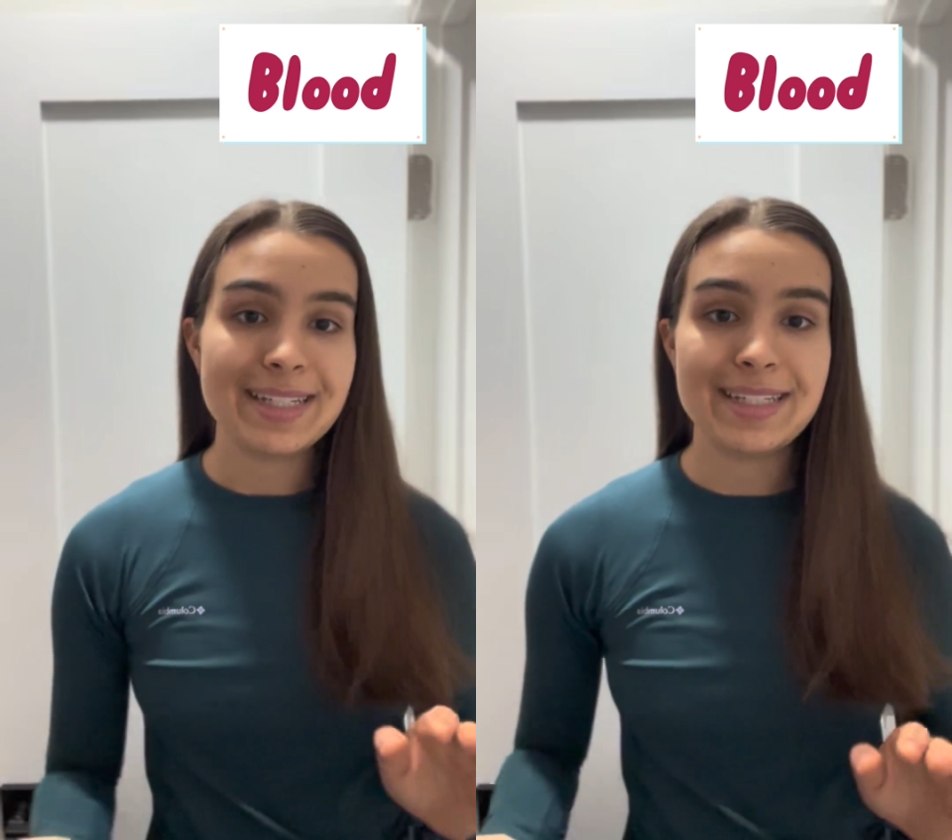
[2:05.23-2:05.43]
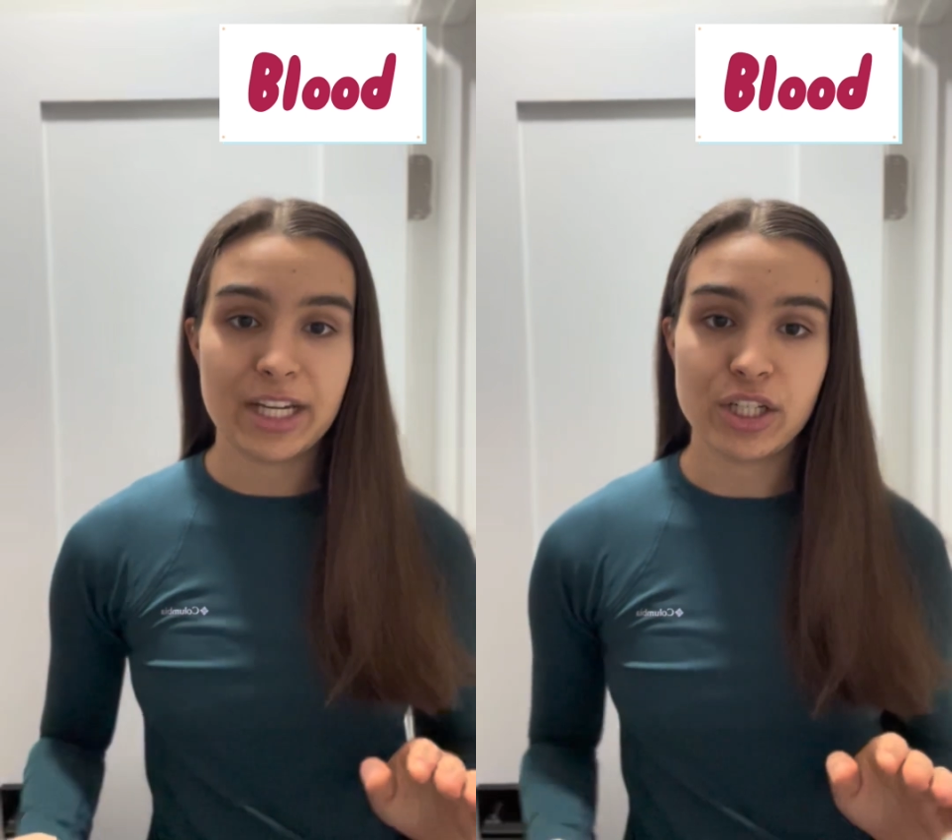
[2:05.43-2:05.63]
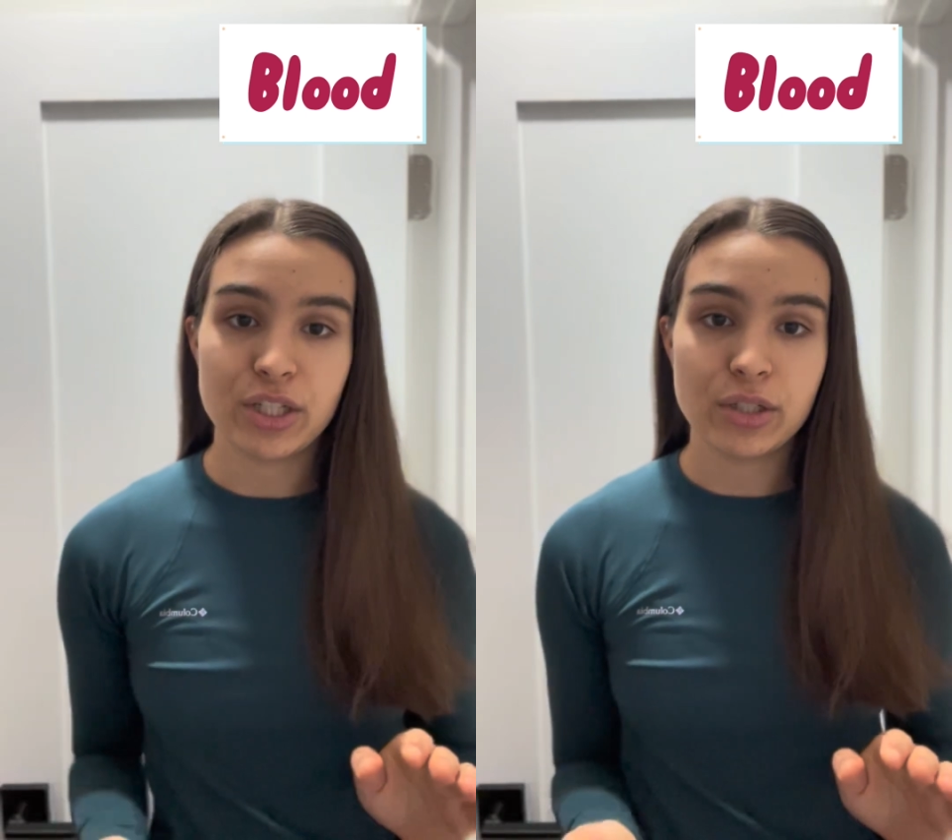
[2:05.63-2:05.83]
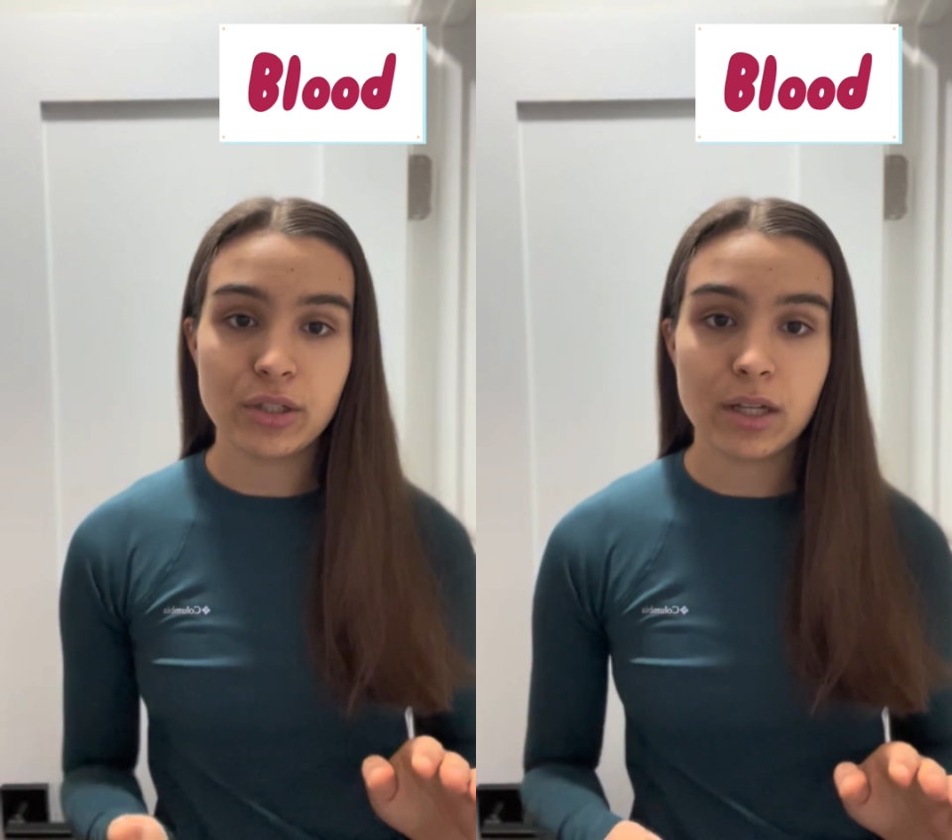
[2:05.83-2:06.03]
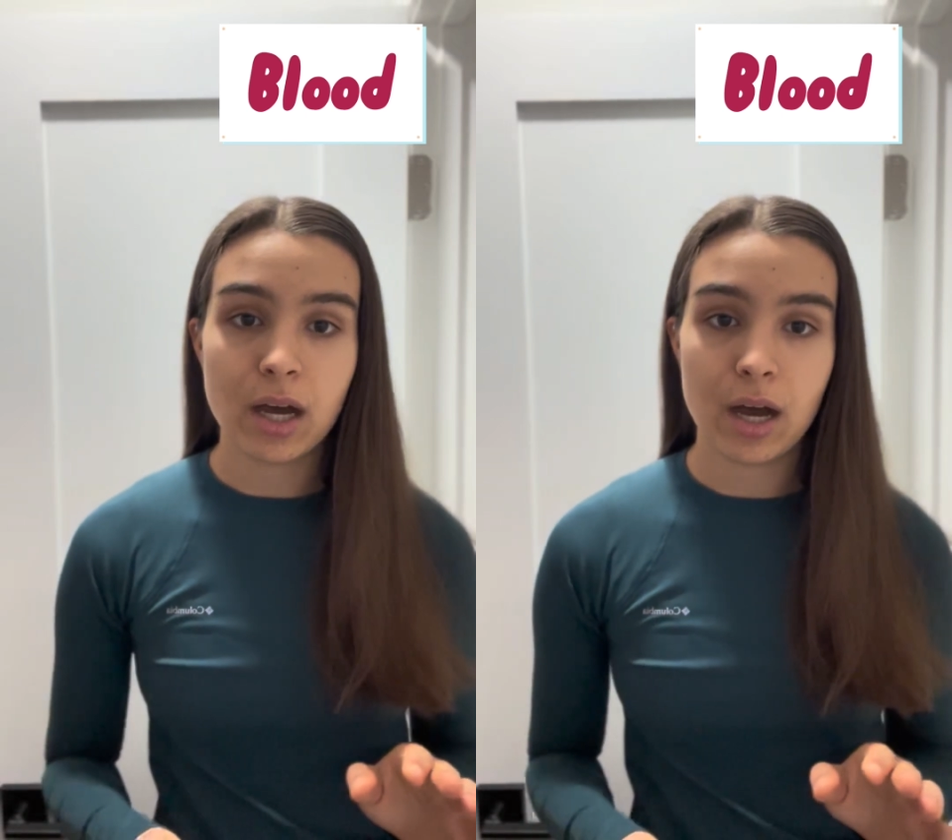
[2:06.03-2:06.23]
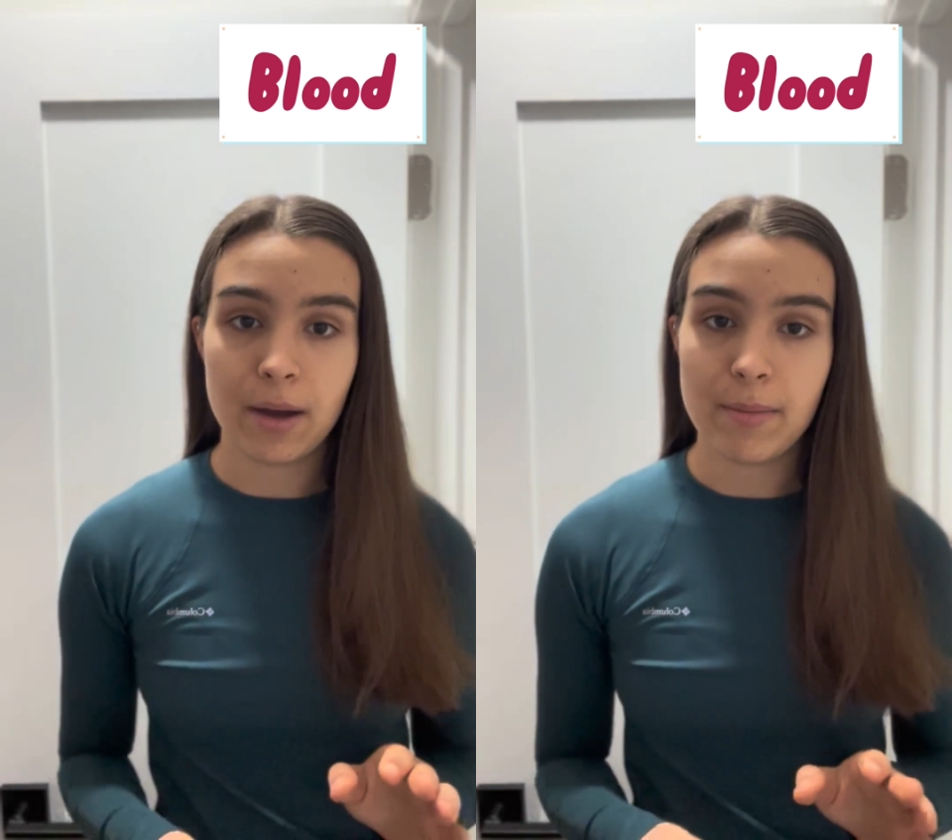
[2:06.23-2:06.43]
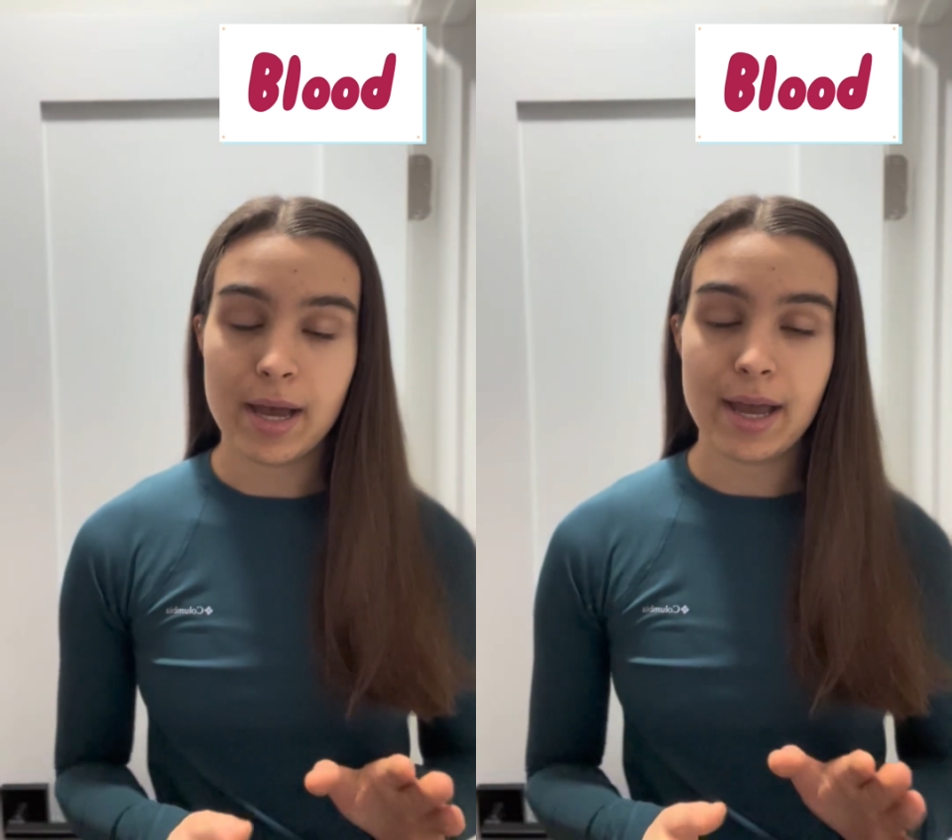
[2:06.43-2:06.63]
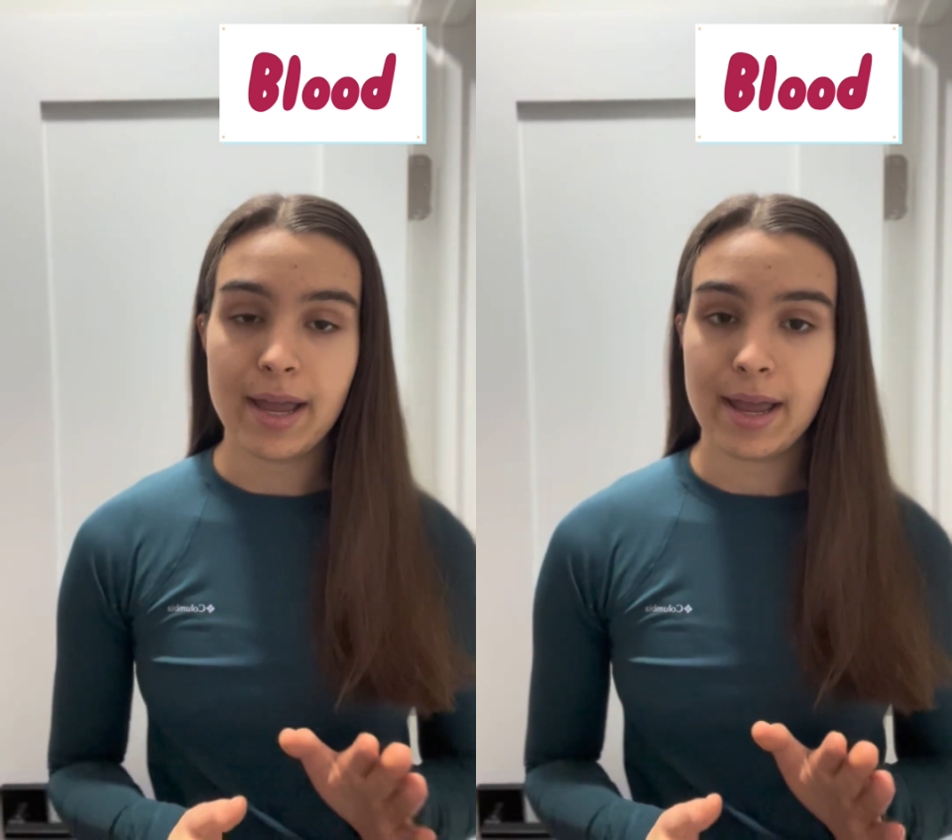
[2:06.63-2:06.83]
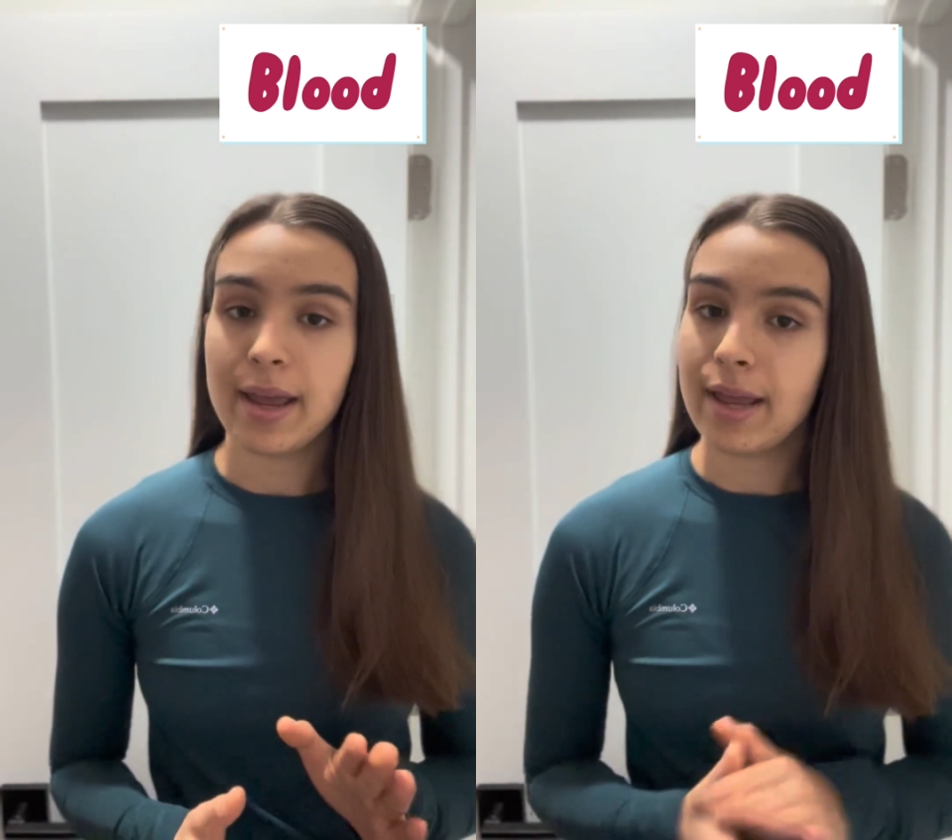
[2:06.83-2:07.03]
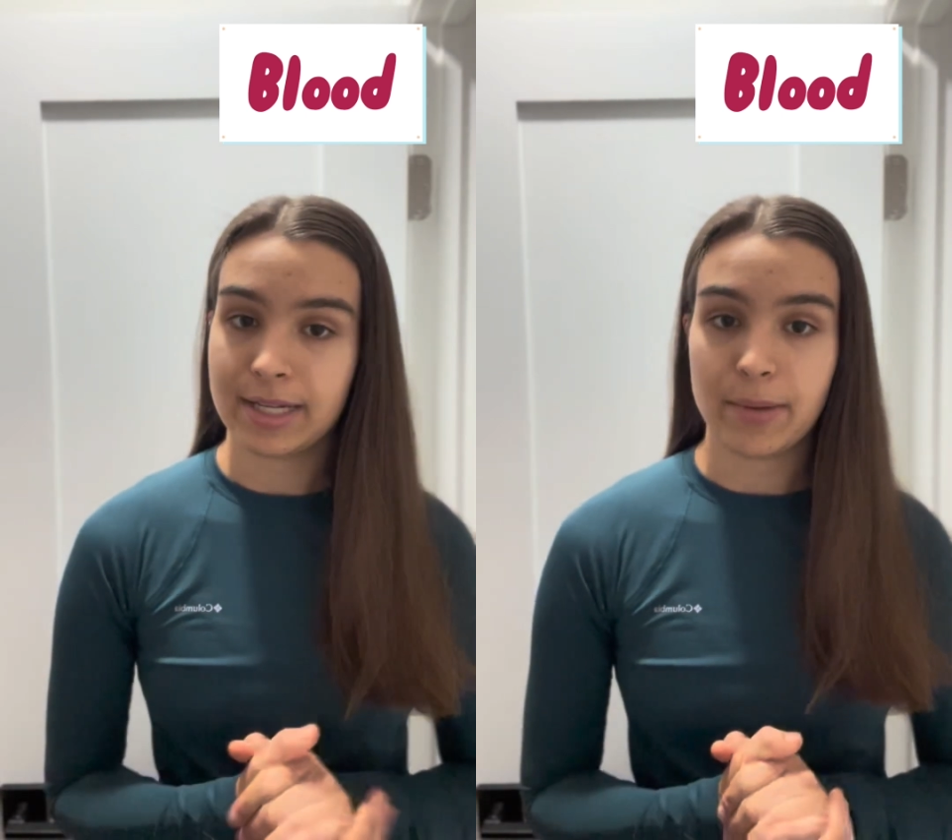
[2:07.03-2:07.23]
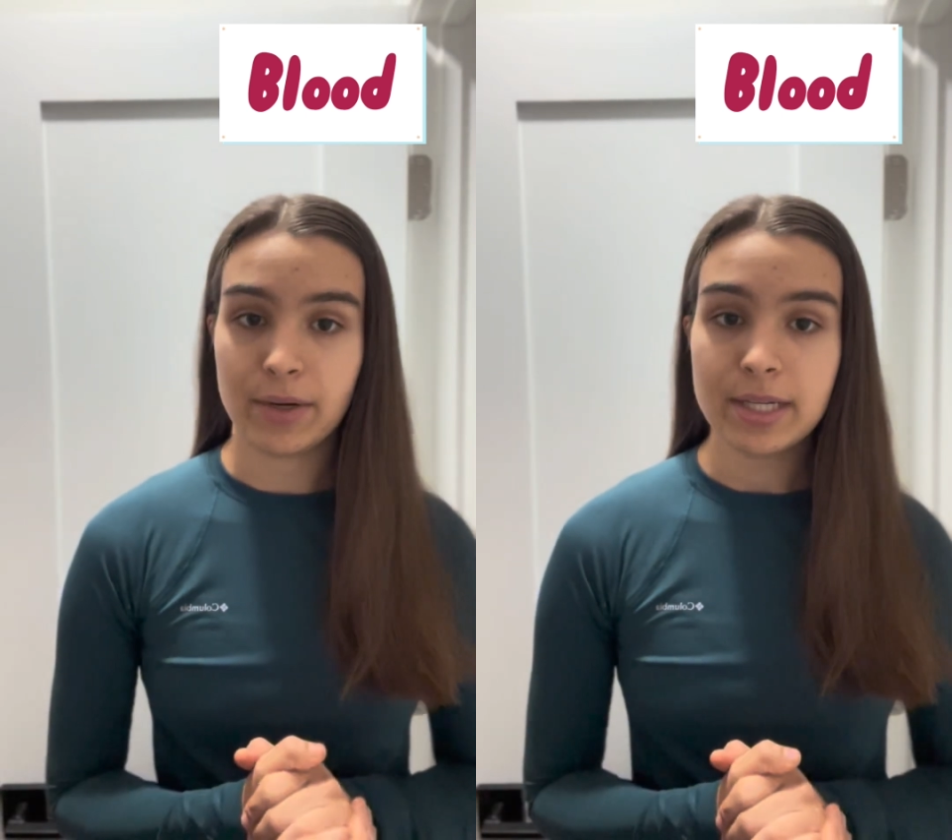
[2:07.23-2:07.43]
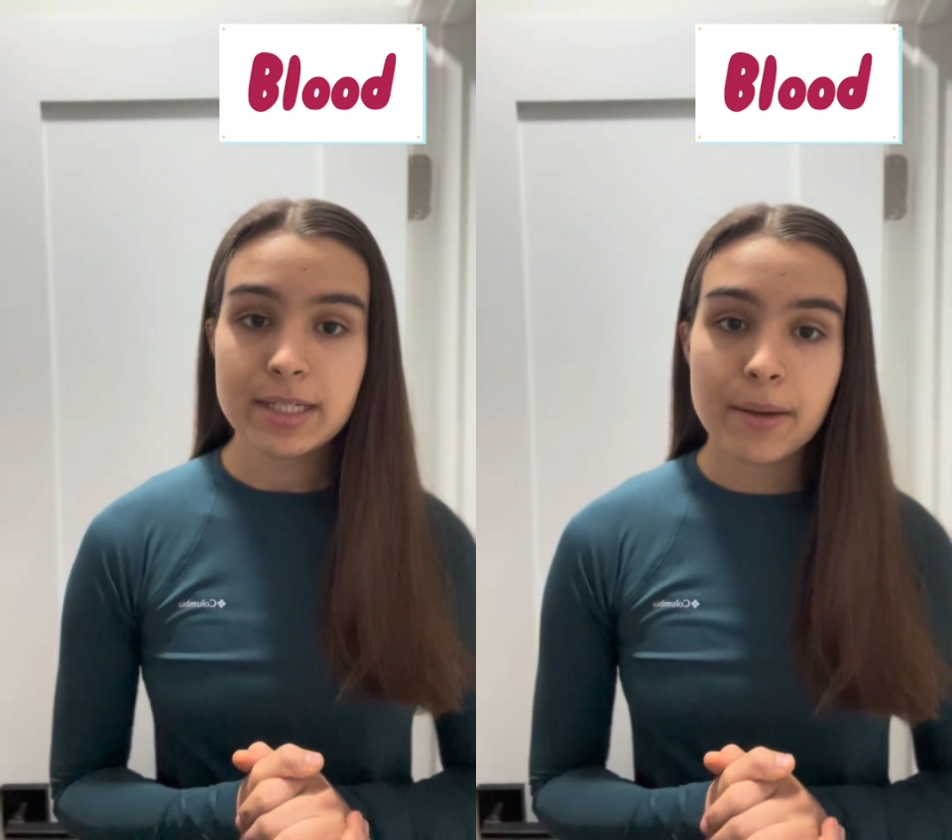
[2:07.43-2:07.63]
additional antibodies,